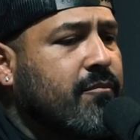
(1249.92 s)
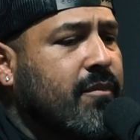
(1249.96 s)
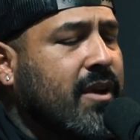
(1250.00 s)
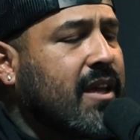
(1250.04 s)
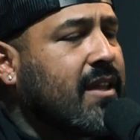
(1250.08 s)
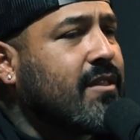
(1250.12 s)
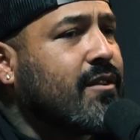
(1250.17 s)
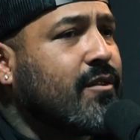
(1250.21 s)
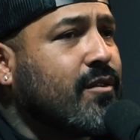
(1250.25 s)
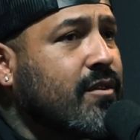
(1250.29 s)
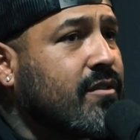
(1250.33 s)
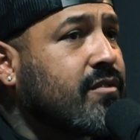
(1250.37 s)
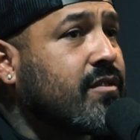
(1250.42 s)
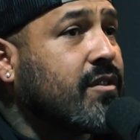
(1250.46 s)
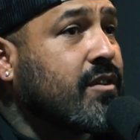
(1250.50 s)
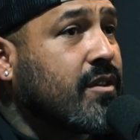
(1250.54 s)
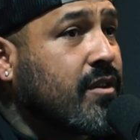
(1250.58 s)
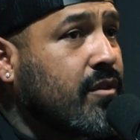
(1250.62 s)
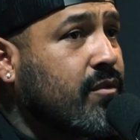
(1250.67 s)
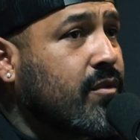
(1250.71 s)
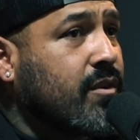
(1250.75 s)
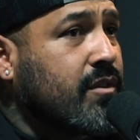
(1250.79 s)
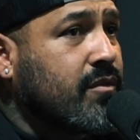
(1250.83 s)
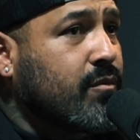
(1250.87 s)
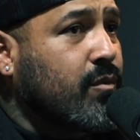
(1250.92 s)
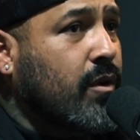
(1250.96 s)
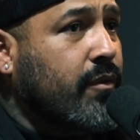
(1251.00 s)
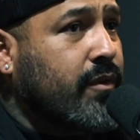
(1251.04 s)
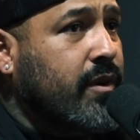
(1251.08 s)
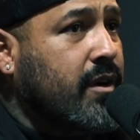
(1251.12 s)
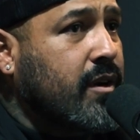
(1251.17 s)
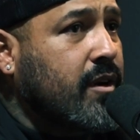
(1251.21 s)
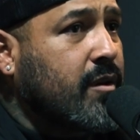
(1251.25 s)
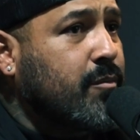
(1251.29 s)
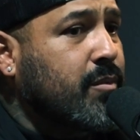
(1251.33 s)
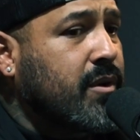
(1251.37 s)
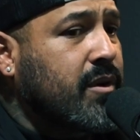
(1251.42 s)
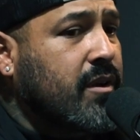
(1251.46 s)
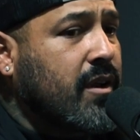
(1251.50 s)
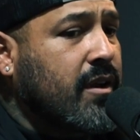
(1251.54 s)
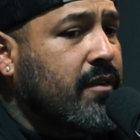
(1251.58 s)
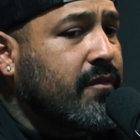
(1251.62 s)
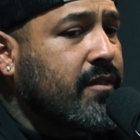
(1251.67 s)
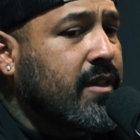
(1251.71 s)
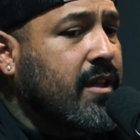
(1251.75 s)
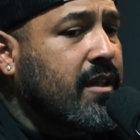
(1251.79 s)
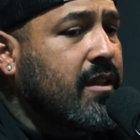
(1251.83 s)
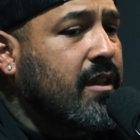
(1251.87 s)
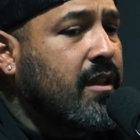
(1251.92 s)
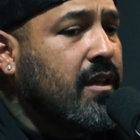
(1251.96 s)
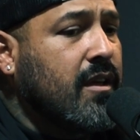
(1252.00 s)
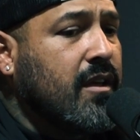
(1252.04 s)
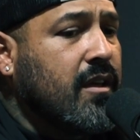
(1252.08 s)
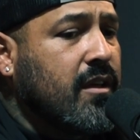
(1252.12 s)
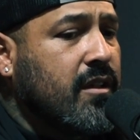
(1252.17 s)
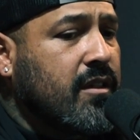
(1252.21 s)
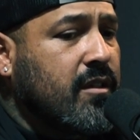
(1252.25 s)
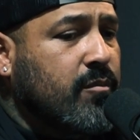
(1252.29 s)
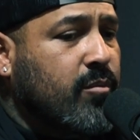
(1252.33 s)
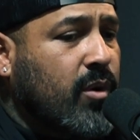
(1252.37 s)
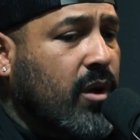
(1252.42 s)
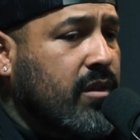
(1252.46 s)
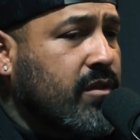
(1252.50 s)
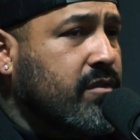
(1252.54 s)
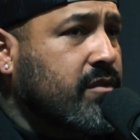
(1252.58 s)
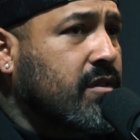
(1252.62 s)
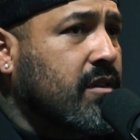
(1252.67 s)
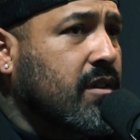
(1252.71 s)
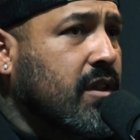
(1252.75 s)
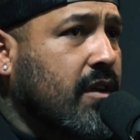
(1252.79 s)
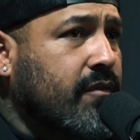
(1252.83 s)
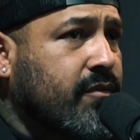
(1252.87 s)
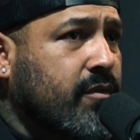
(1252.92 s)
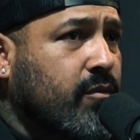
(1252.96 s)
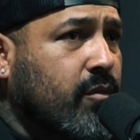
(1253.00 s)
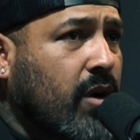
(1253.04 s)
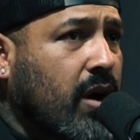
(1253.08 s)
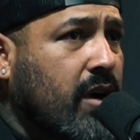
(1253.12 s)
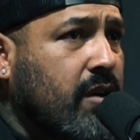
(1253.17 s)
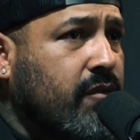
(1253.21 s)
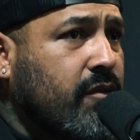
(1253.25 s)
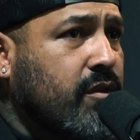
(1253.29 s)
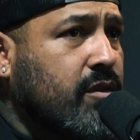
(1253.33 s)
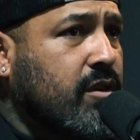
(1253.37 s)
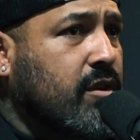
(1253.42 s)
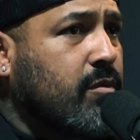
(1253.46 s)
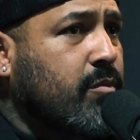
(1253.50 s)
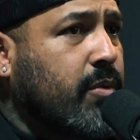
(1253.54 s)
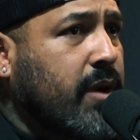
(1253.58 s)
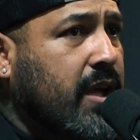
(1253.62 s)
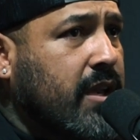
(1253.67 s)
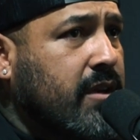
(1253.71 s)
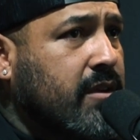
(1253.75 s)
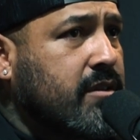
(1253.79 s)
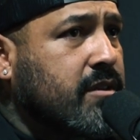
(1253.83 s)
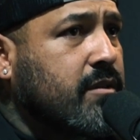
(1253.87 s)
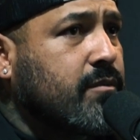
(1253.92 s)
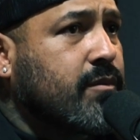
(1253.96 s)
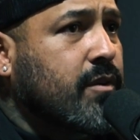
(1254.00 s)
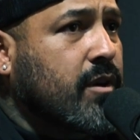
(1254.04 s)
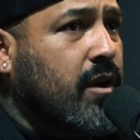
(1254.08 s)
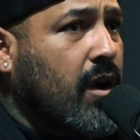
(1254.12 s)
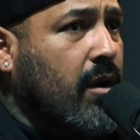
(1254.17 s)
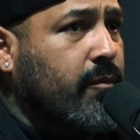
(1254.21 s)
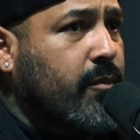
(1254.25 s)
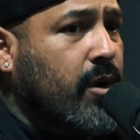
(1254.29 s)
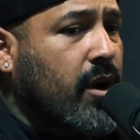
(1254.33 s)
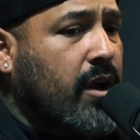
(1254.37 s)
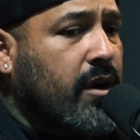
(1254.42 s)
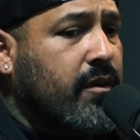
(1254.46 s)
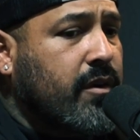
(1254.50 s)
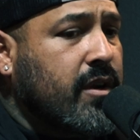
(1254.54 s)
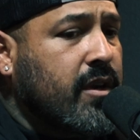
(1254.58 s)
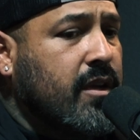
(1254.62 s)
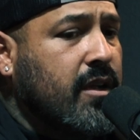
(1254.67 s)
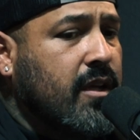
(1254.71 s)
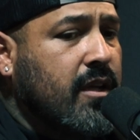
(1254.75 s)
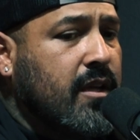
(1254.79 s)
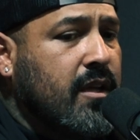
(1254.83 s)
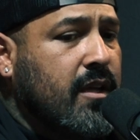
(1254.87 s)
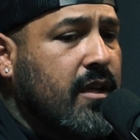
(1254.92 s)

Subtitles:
man, there is a good reason why we're here, but not even that. The brothers to the left and right of you, the companionship, the camaraderie.